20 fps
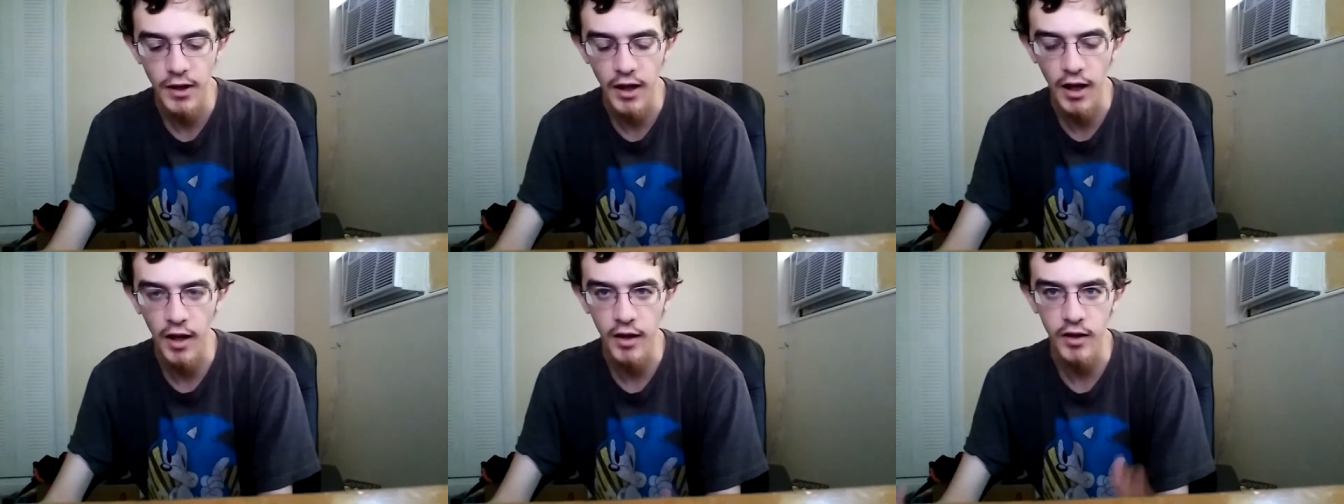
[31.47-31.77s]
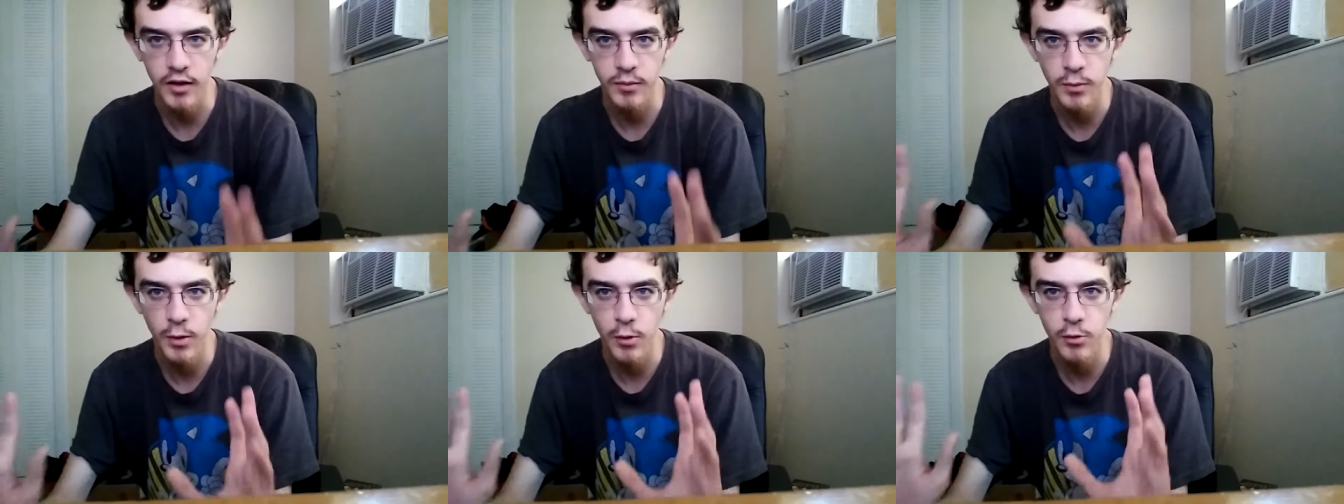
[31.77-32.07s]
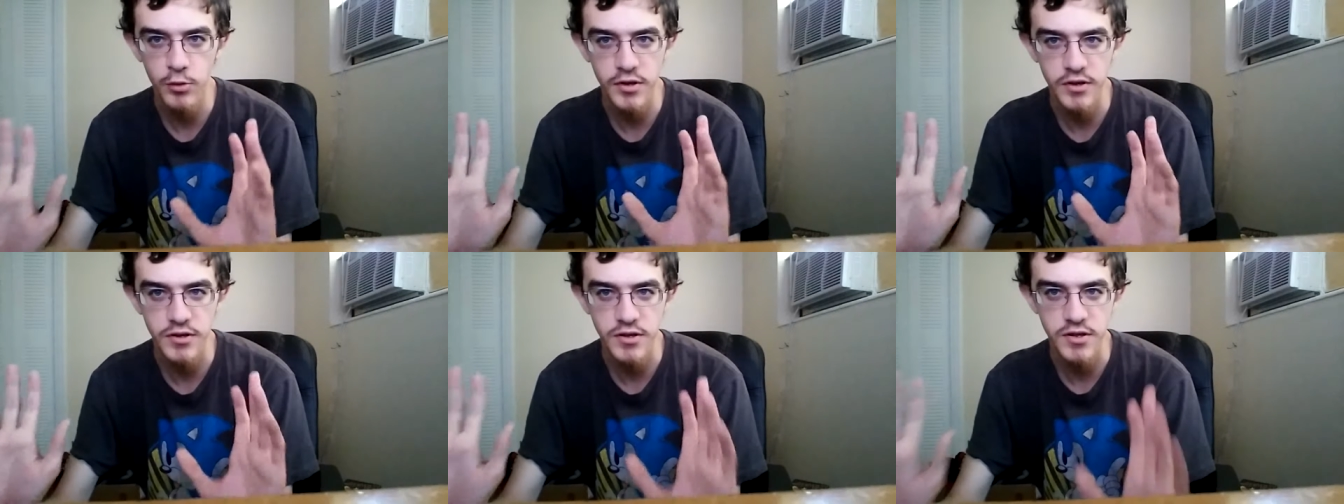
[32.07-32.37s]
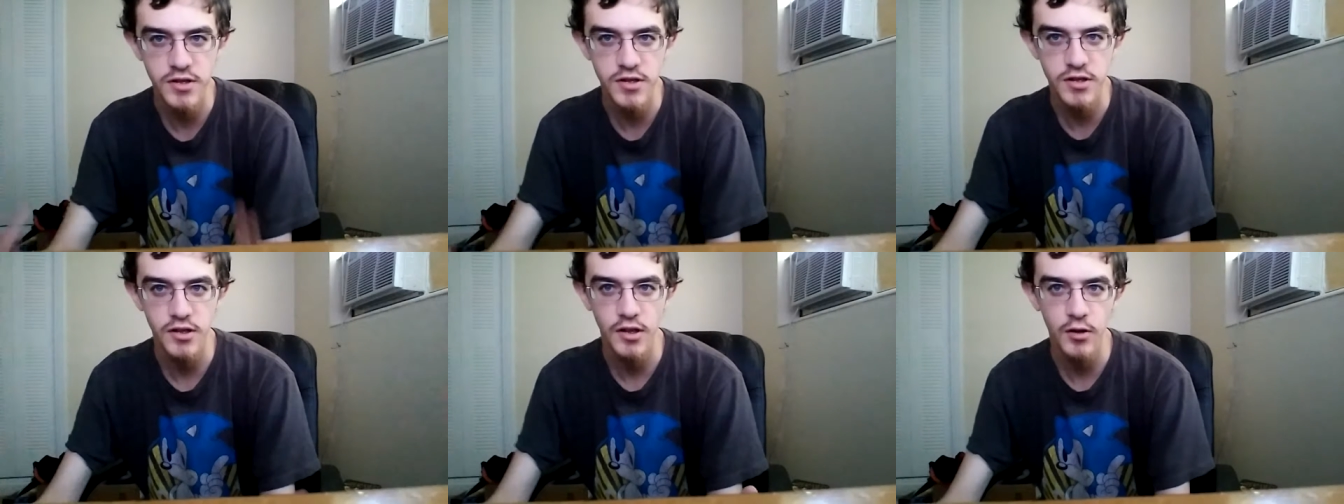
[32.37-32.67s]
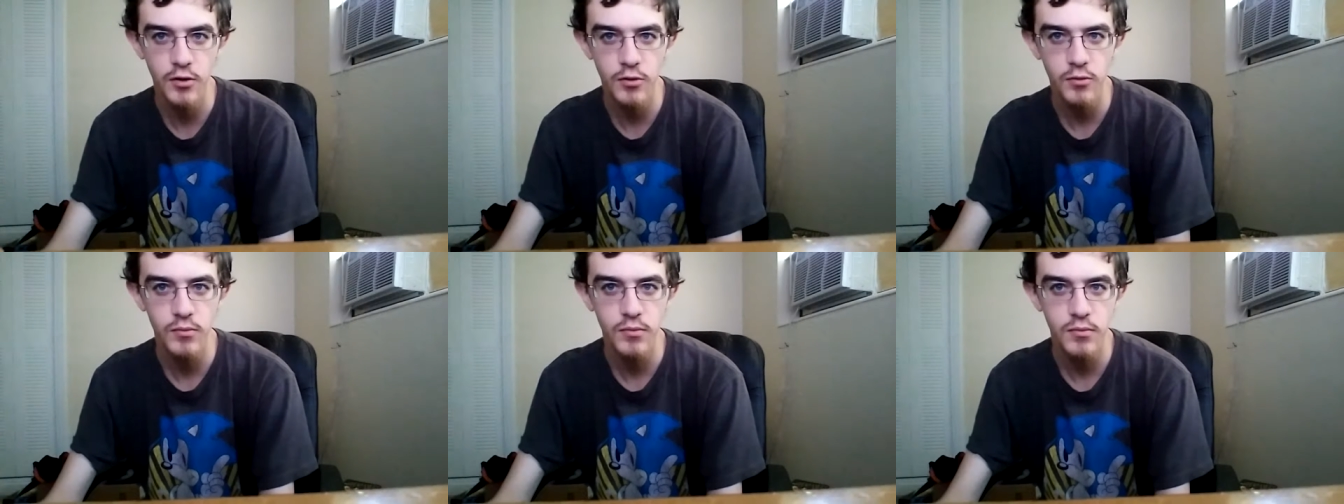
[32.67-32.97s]
and they're both in
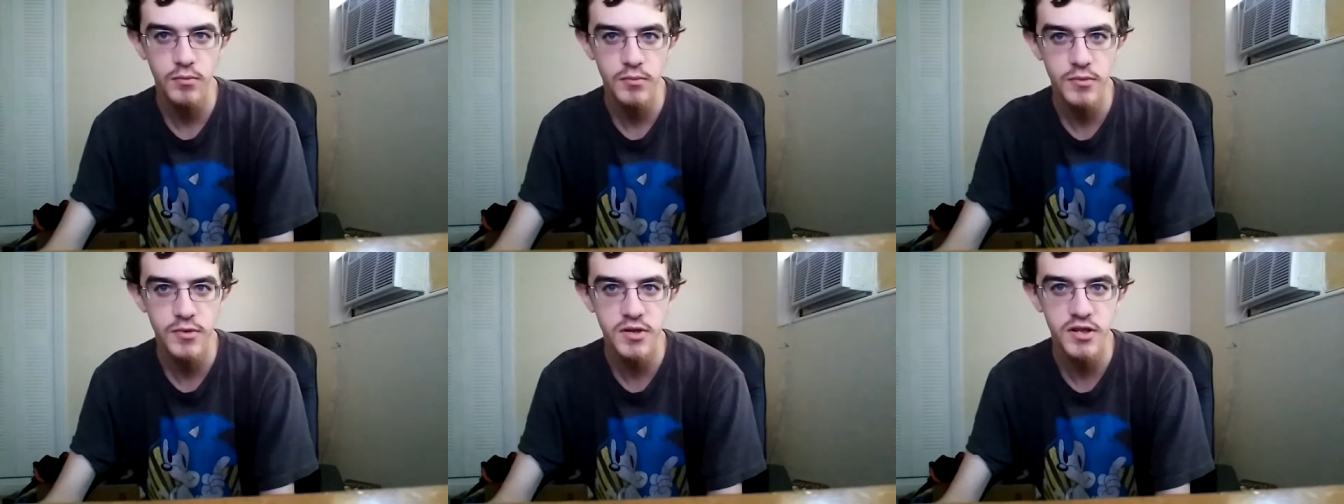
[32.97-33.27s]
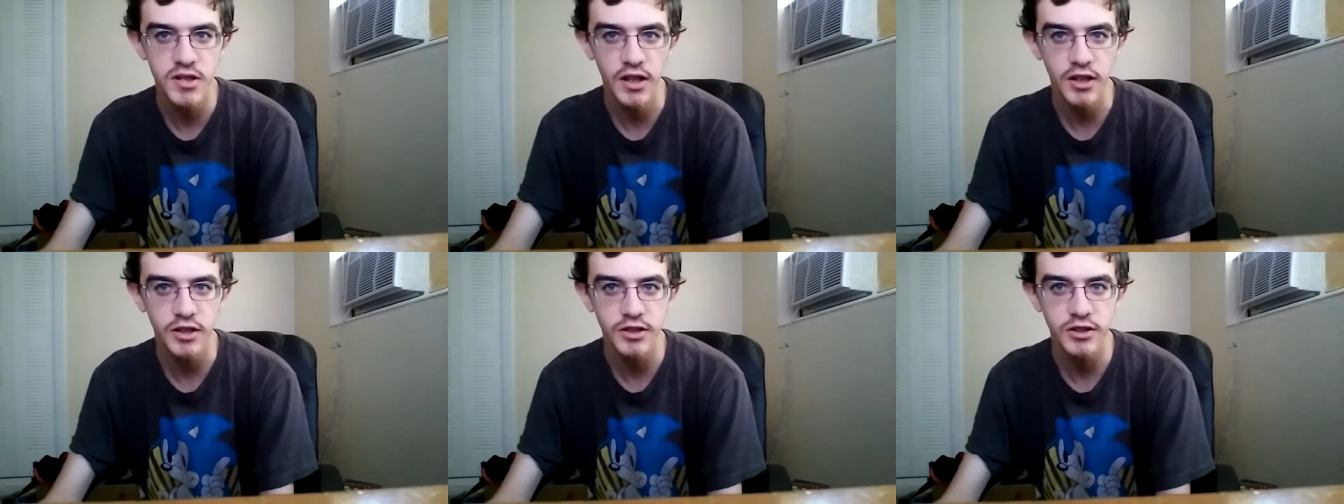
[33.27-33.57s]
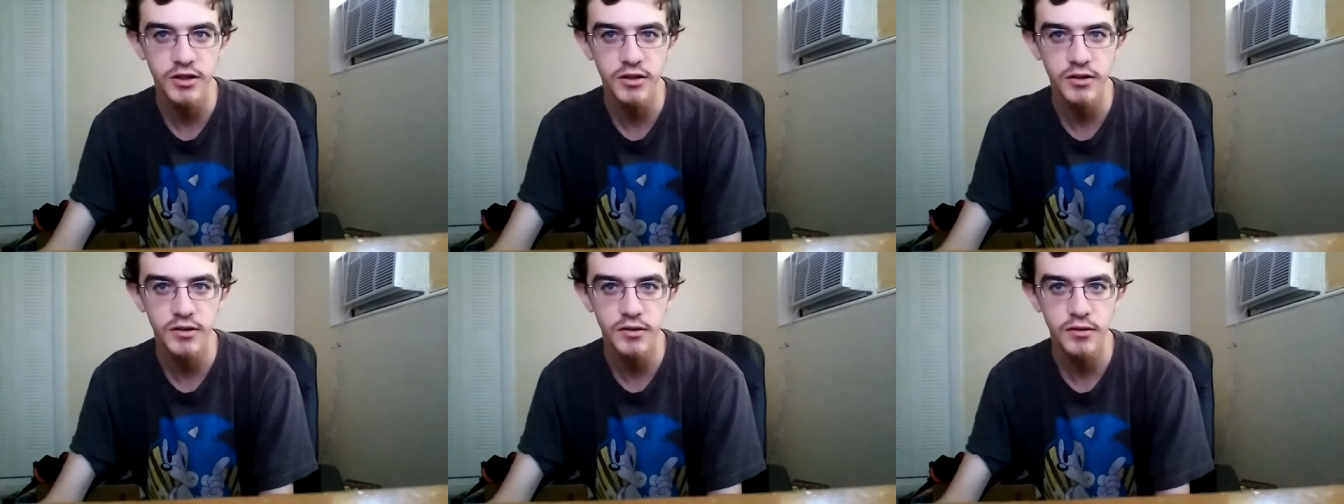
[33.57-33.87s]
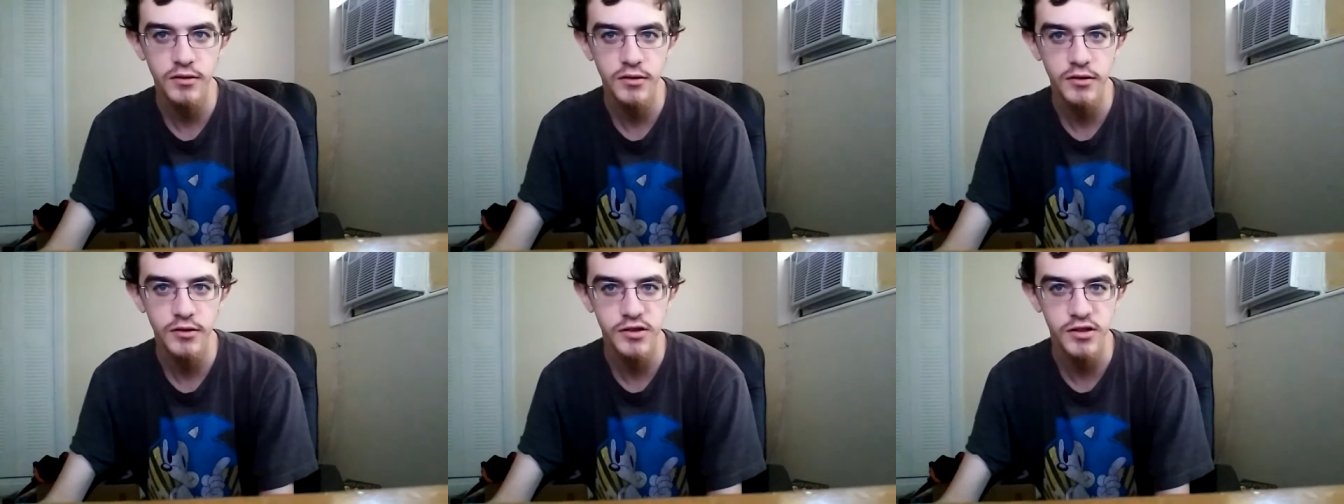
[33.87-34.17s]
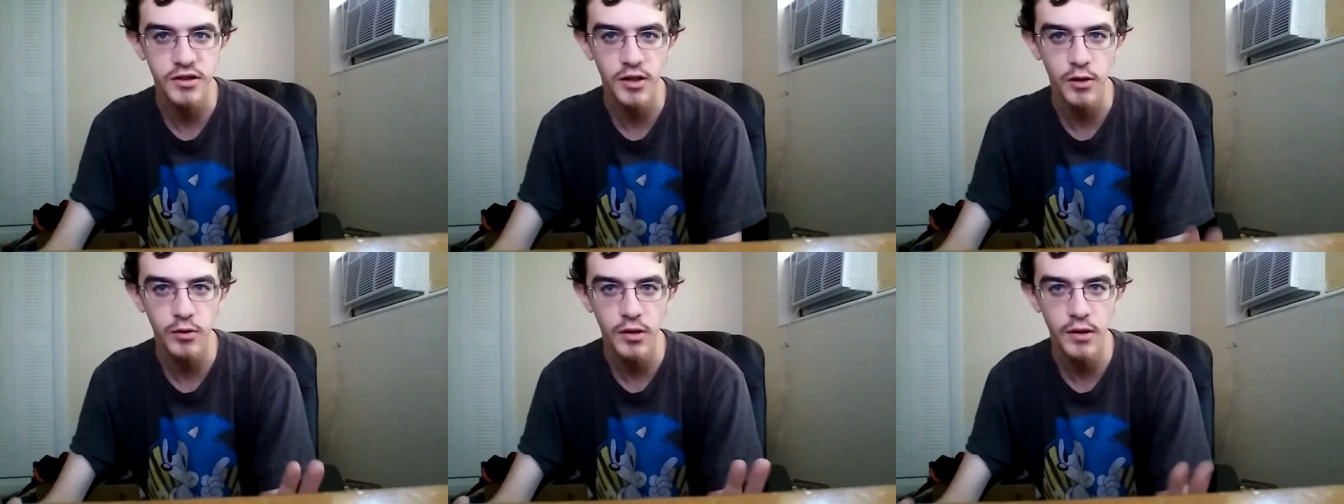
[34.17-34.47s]
snow
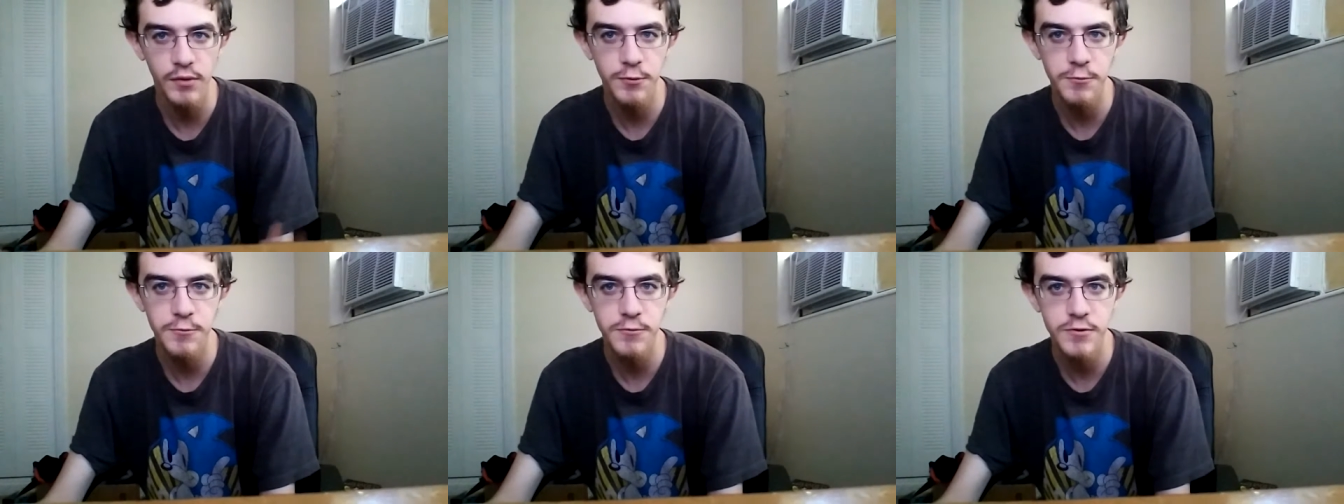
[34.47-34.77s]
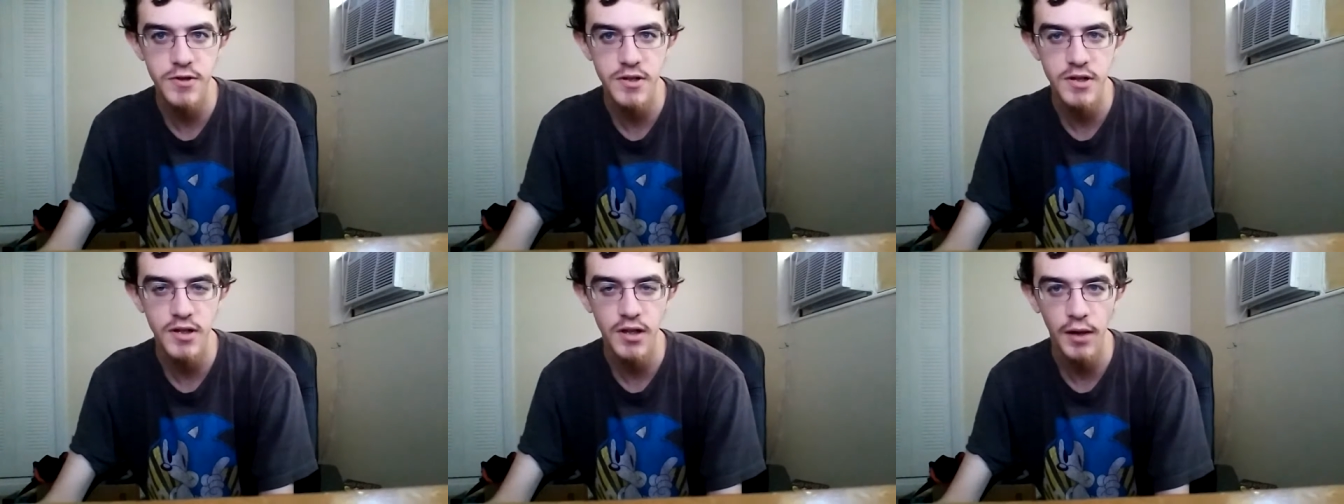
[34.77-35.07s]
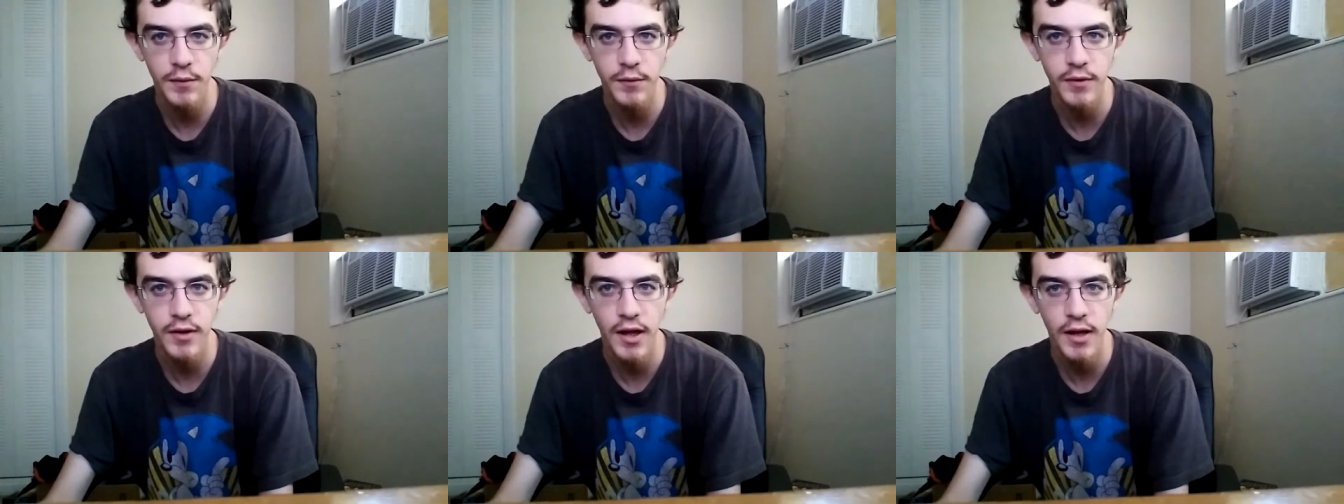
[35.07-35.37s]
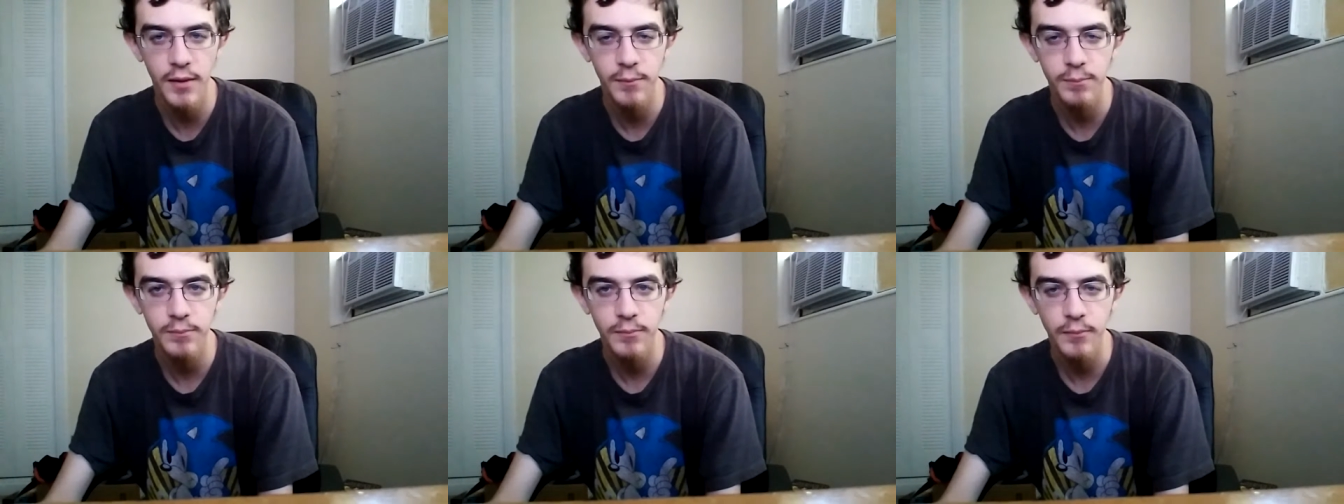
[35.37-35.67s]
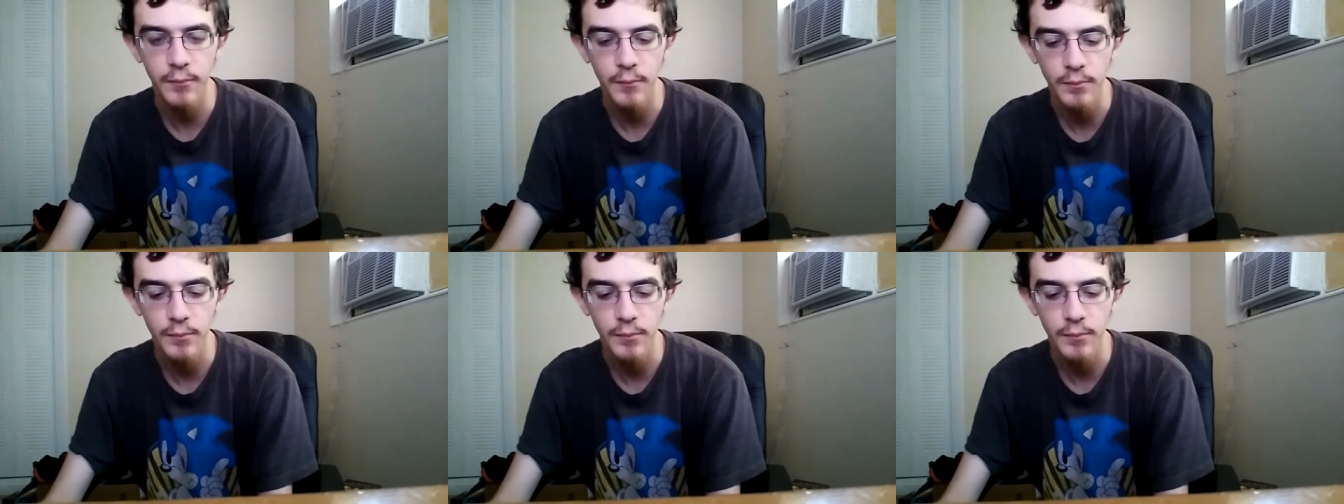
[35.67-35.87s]
levels of the game.